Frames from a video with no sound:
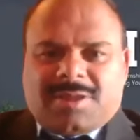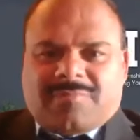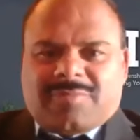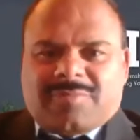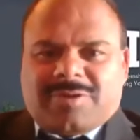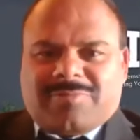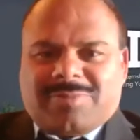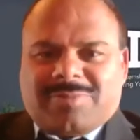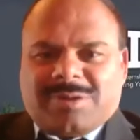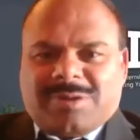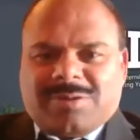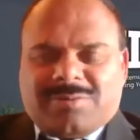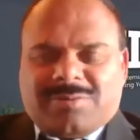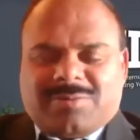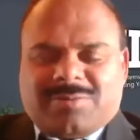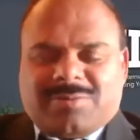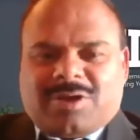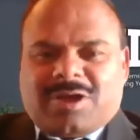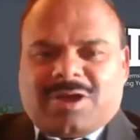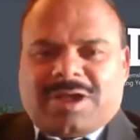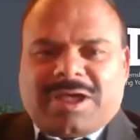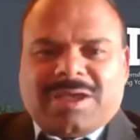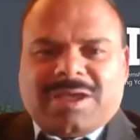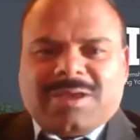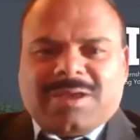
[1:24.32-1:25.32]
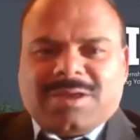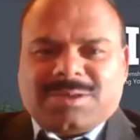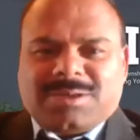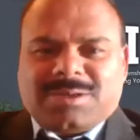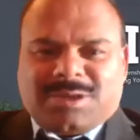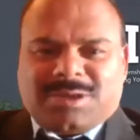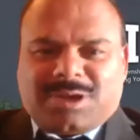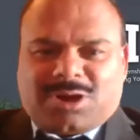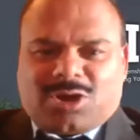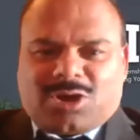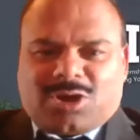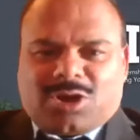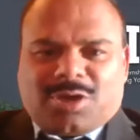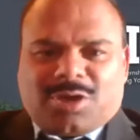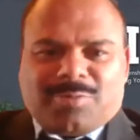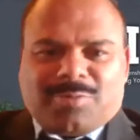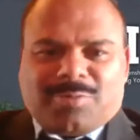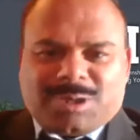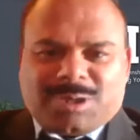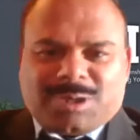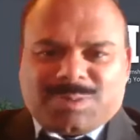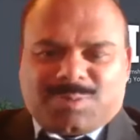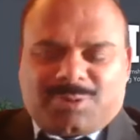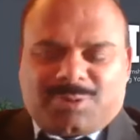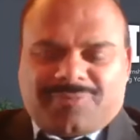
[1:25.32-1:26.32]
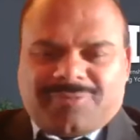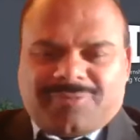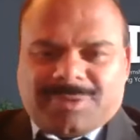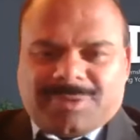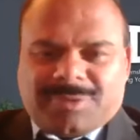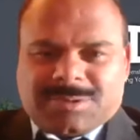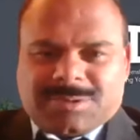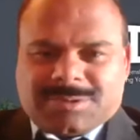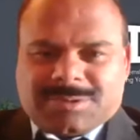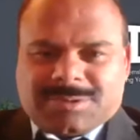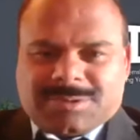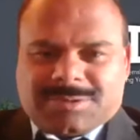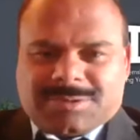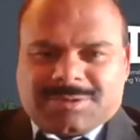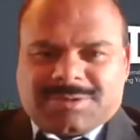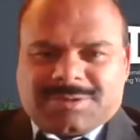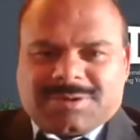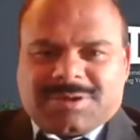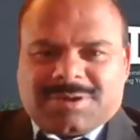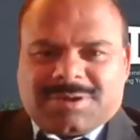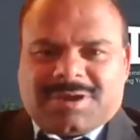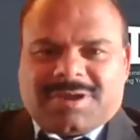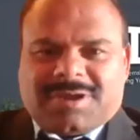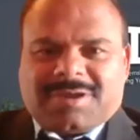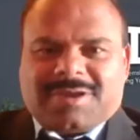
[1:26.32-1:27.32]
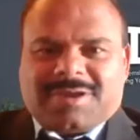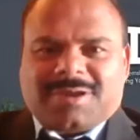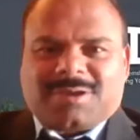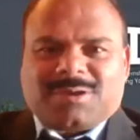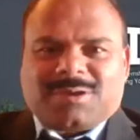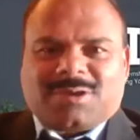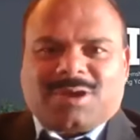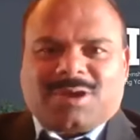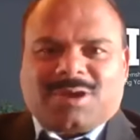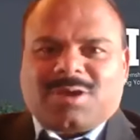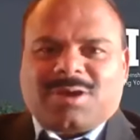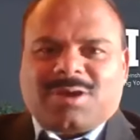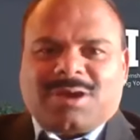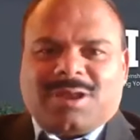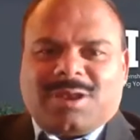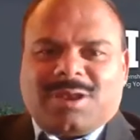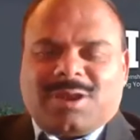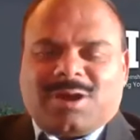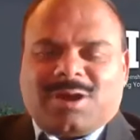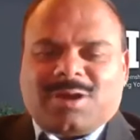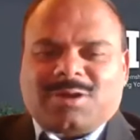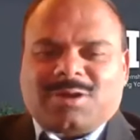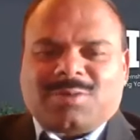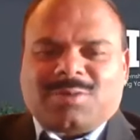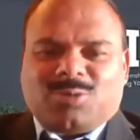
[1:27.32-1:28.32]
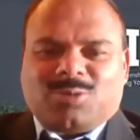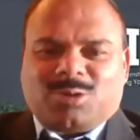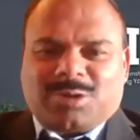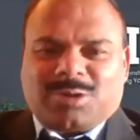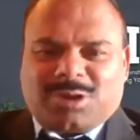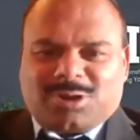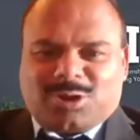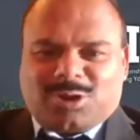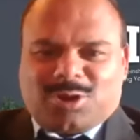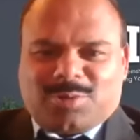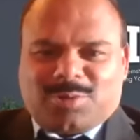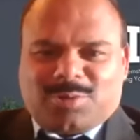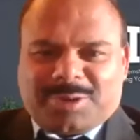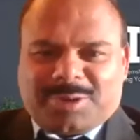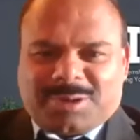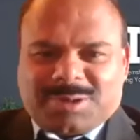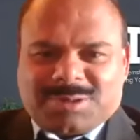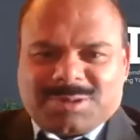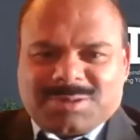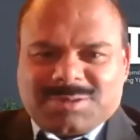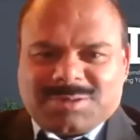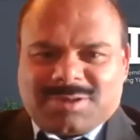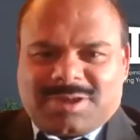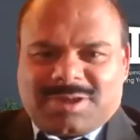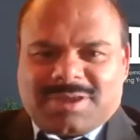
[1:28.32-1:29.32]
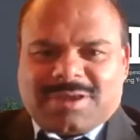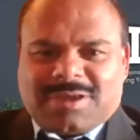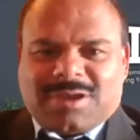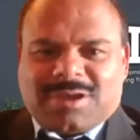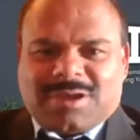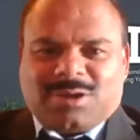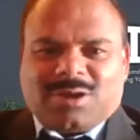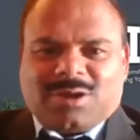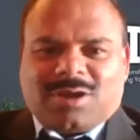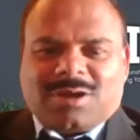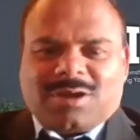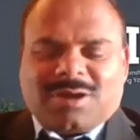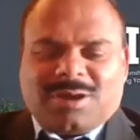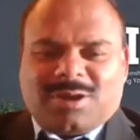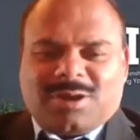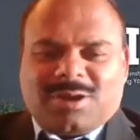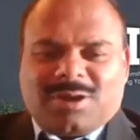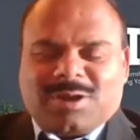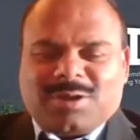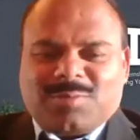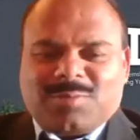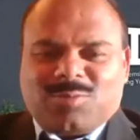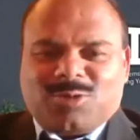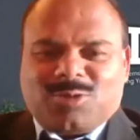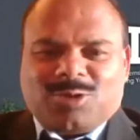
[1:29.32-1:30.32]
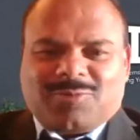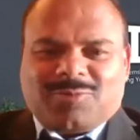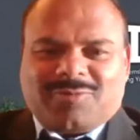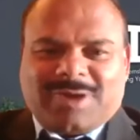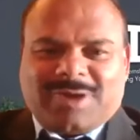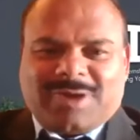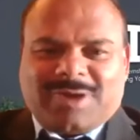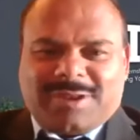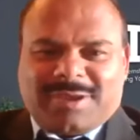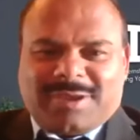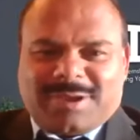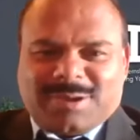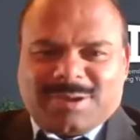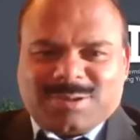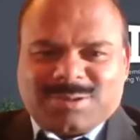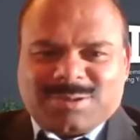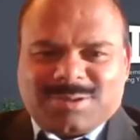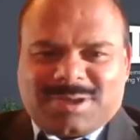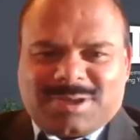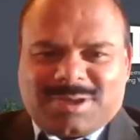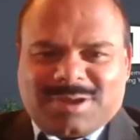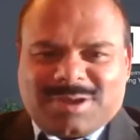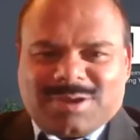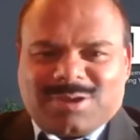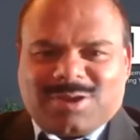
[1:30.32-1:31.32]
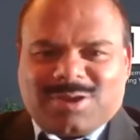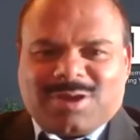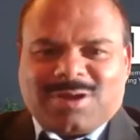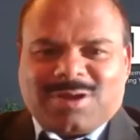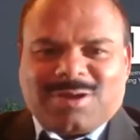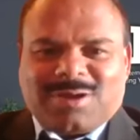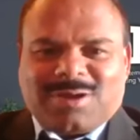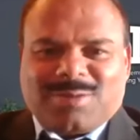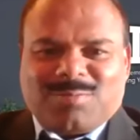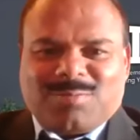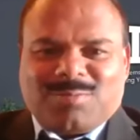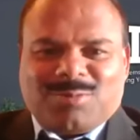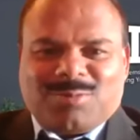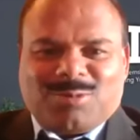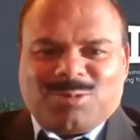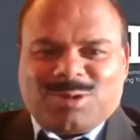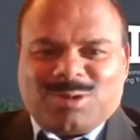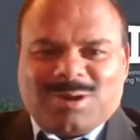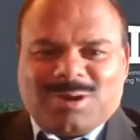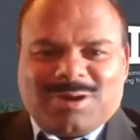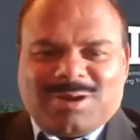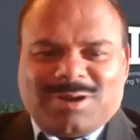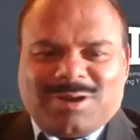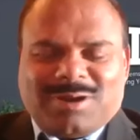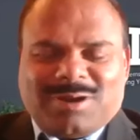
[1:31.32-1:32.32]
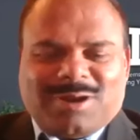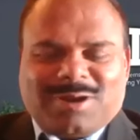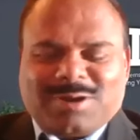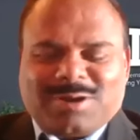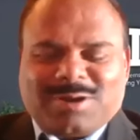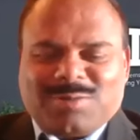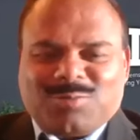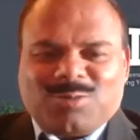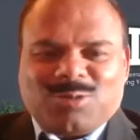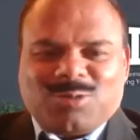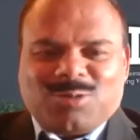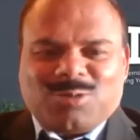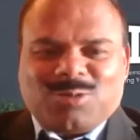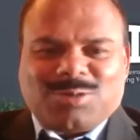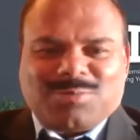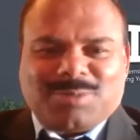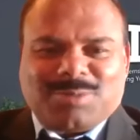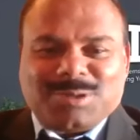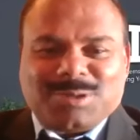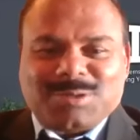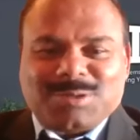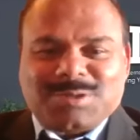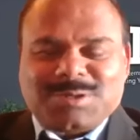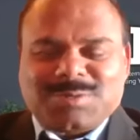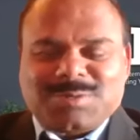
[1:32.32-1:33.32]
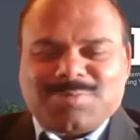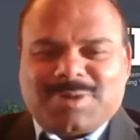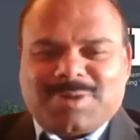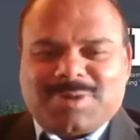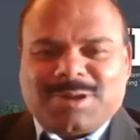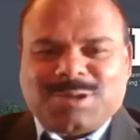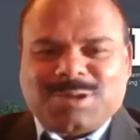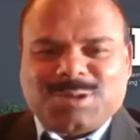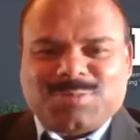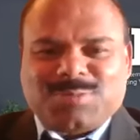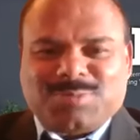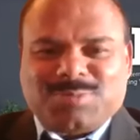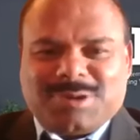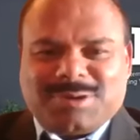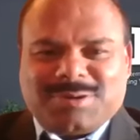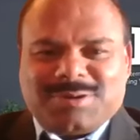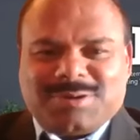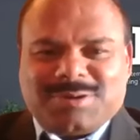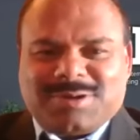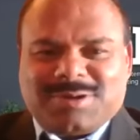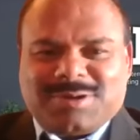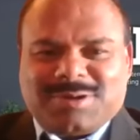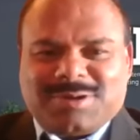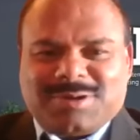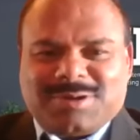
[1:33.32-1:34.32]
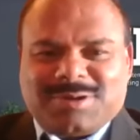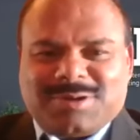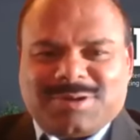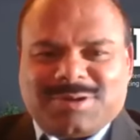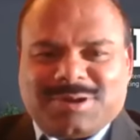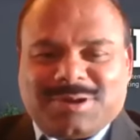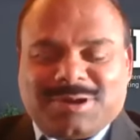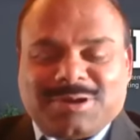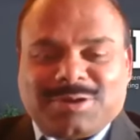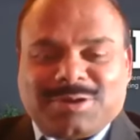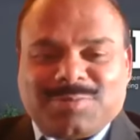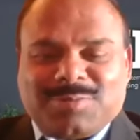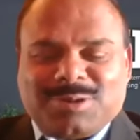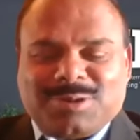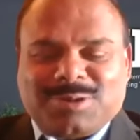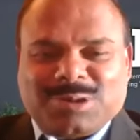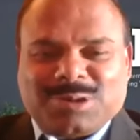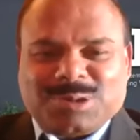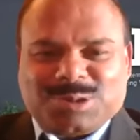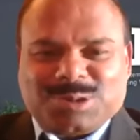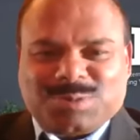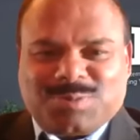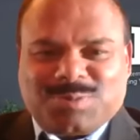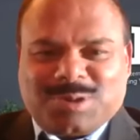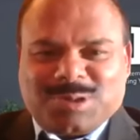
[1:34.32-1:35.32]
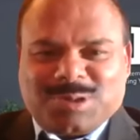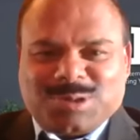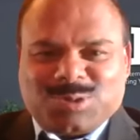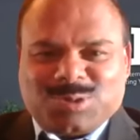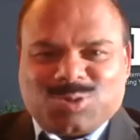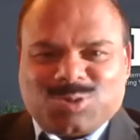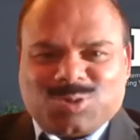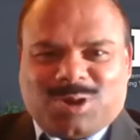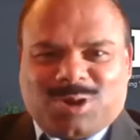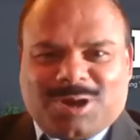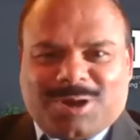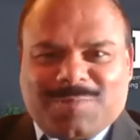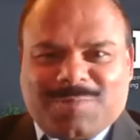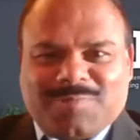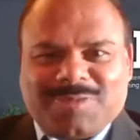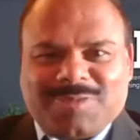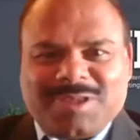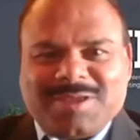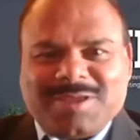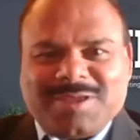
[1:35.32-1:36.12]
we will, I as an economics professor, uh, I can talk a lot about economics. I can talk a lot about finance. I can talk about, a lot about business management and entrepreneurship and so on.